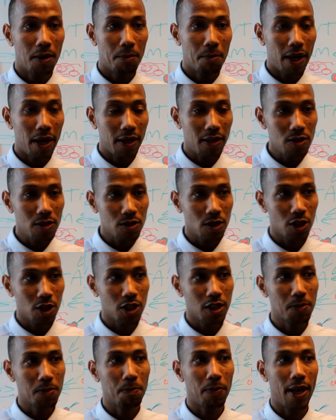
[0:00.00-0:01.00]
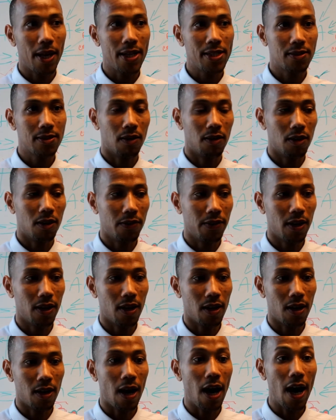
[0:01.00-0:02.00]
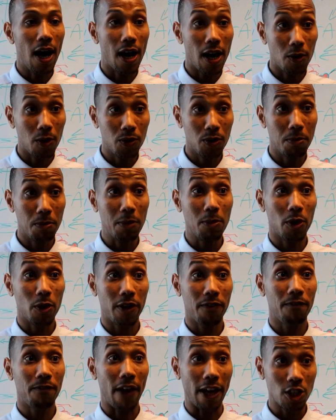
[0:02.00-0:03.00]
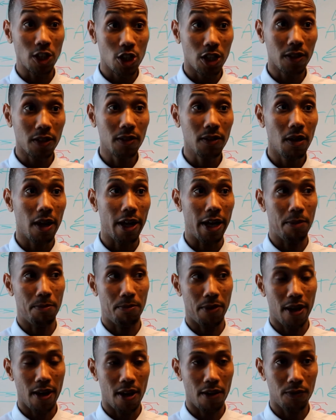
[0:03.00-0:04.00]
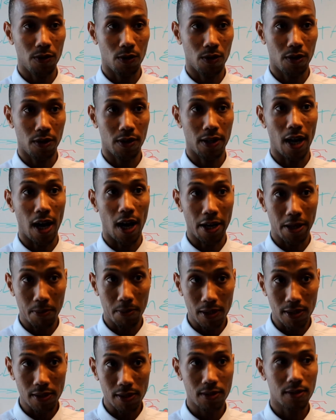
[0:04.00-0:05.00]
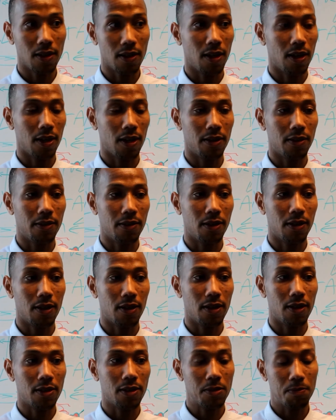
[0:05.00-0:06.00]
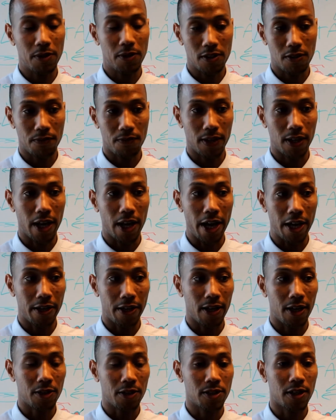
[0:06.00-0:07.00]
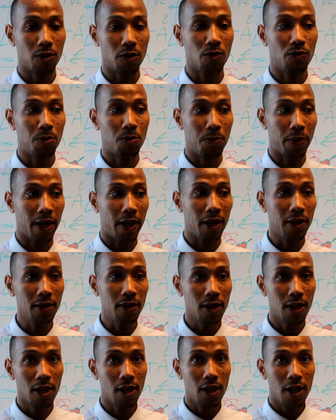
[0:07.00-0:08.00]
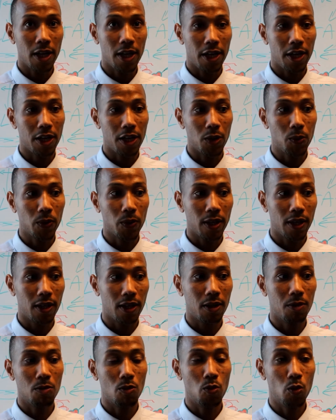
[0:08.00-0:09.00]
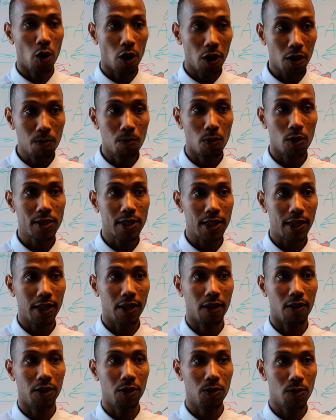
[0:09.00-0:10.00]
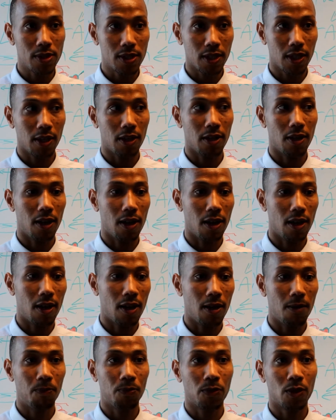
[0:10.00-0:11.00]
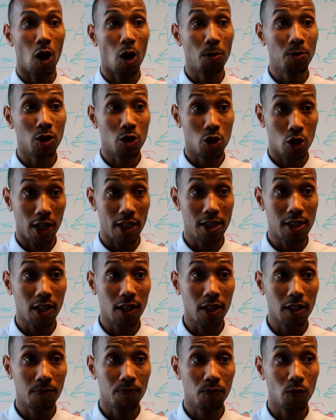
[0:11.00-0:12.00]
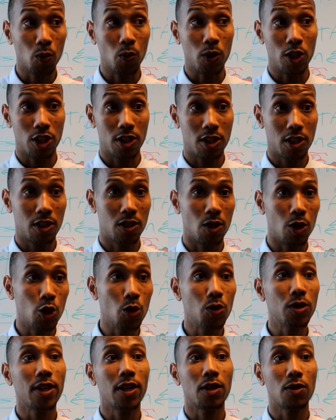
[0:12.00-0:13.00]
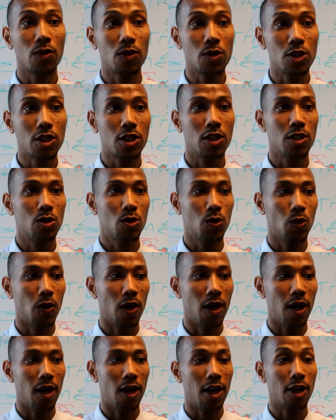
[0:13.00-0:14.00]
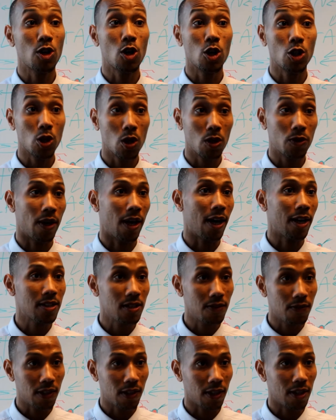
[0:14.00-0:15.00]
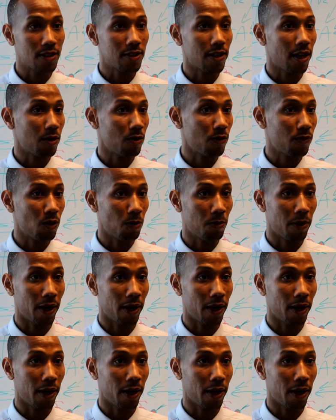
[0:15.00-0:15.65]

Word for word: My research is based on uh, how the memory function in behavior in animals and uh, specific area inside of brain. Here we work mostly using um, optogenetic which the new technology to uh, control the activity inside of the